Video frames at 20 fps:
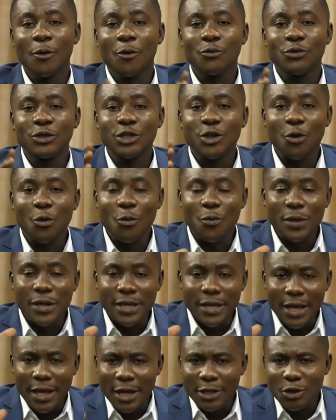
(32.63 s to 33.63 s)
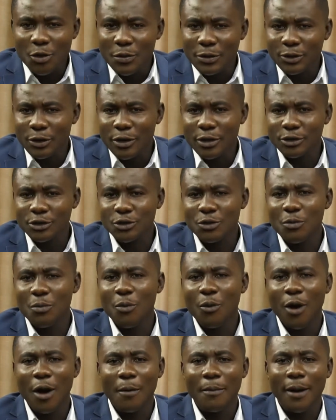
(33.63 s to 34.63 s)
they'll be talking to you
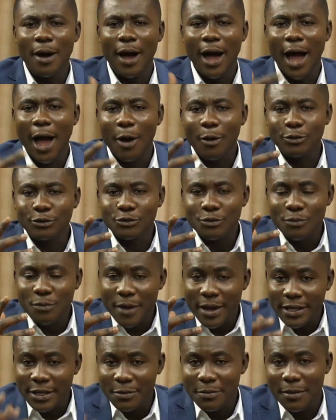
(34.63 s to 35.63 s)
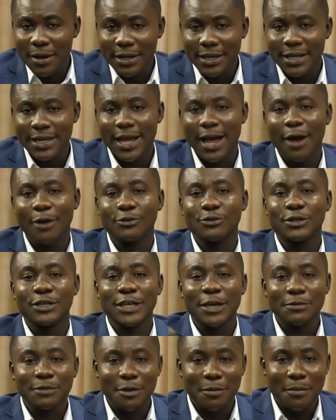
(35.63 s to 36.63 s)
more about how to make the money, how to
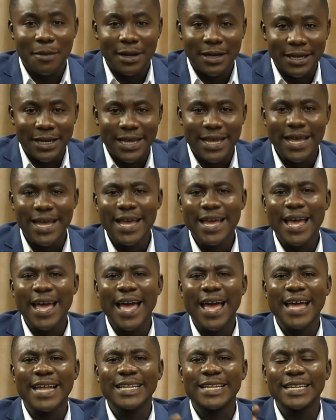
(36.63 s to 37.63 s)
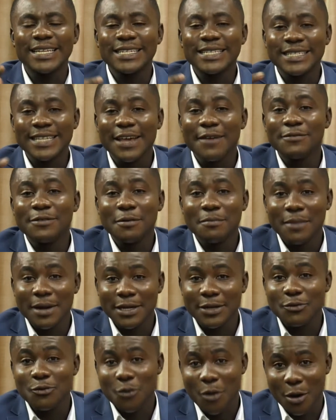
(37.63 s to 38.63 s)
keep the money, and then save the
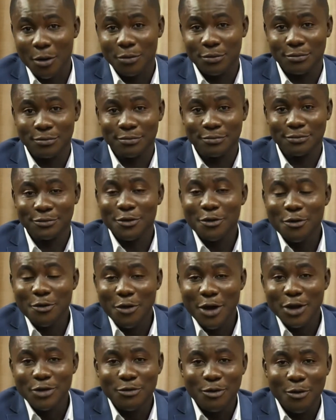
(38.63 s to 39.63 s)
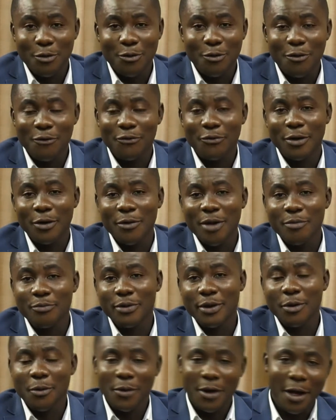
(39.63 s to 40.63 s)
money well. Don't go anywhere. We'll go for a quick
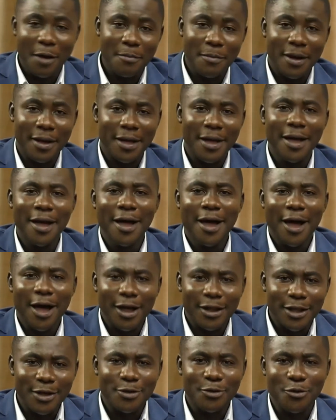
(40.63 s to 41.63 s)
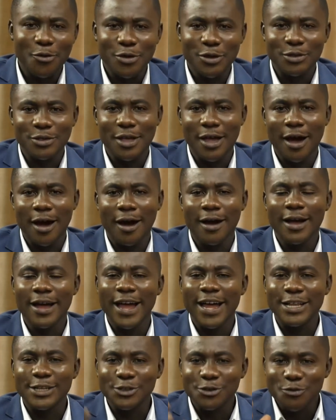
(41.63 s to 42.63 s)
break. We'll come back. I'll let you know who they are
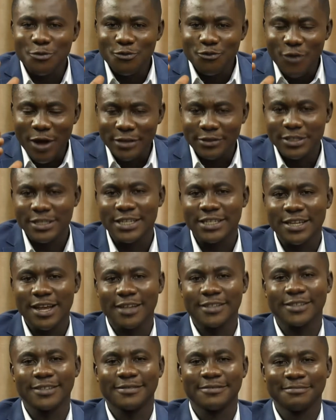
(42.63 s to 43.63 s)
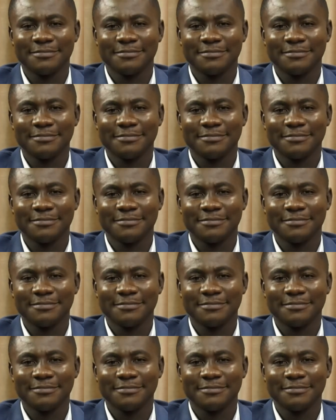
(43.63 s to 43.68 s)
and zoom right to the discussion.